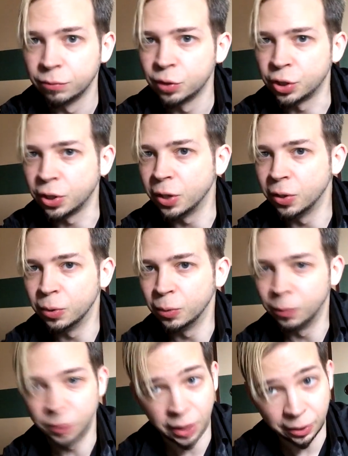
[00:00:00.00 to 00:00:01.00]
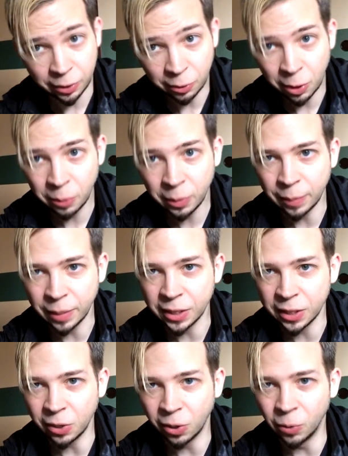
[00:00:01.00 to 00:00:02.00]
So Silent Hill Homecoming
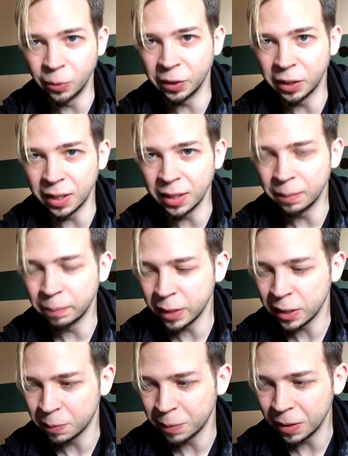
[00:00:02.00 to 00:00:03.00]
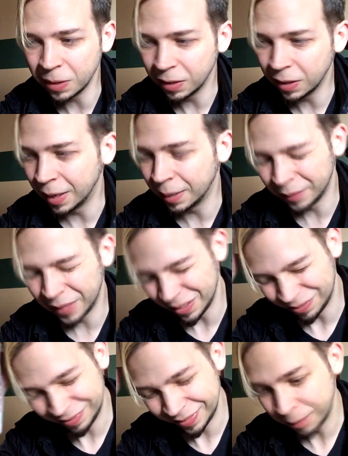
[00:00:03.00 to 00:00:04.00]
is the only PSP,
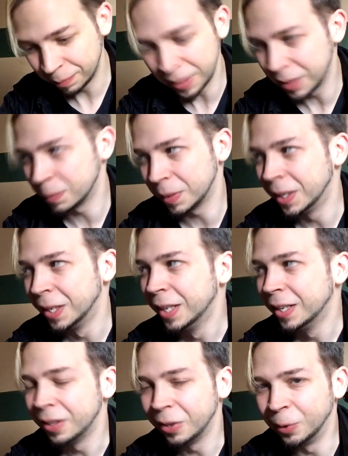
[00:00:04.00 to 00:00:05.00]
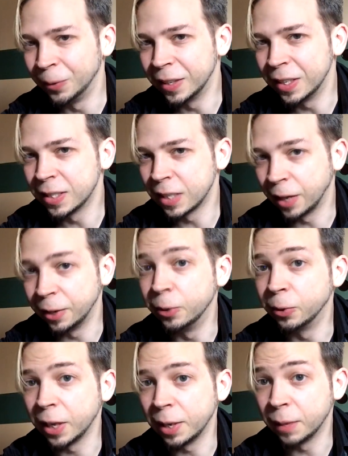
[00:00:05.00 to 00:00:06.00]
the only Silent
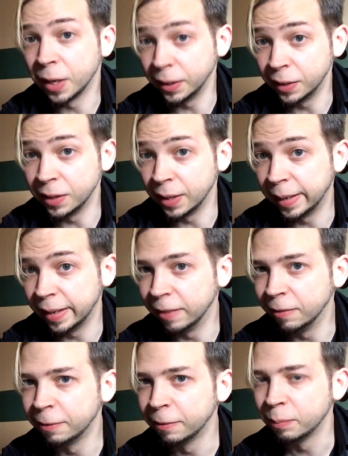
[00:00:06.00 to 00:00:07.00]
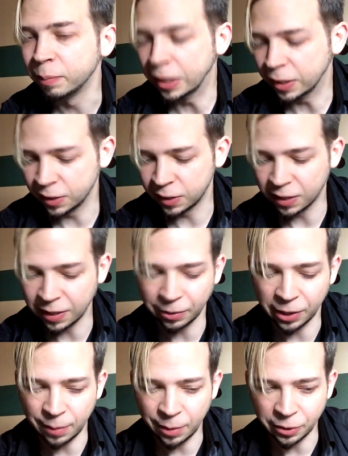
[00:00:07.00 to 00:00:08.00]
Hill game that I didn't have because it never
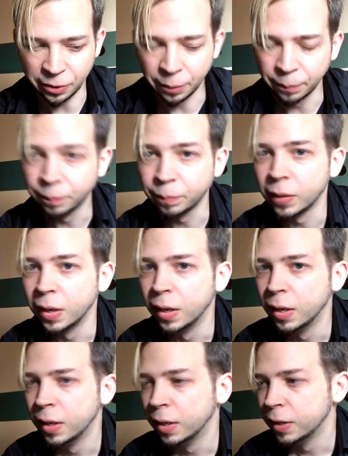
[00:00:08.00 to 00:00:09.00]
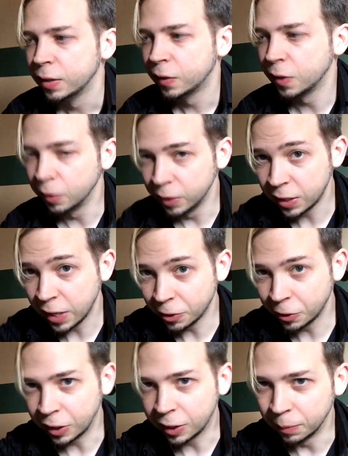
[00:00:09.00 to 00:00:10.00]
came out here. So this
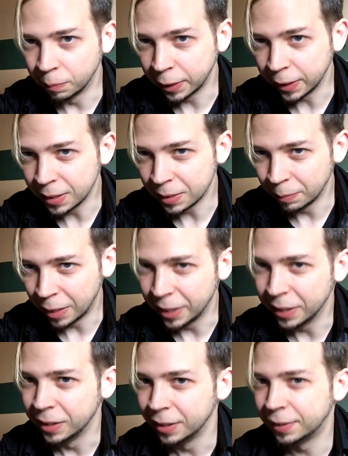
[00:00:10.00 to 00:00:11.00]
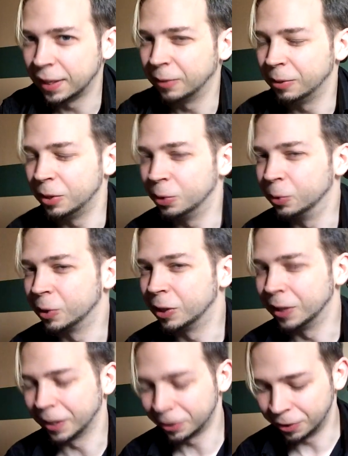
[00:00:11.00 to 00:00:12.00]
actually completes my Silent Hill
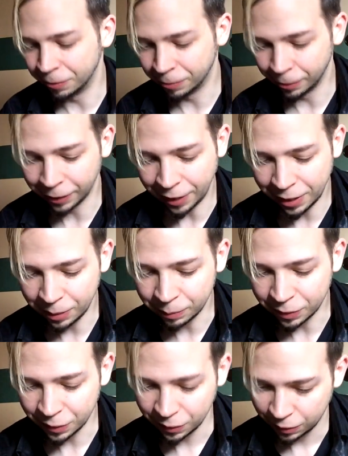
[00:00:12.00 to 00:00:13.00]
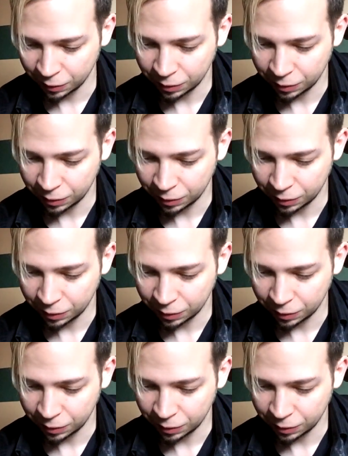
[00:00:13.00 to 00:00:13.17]
collection for games.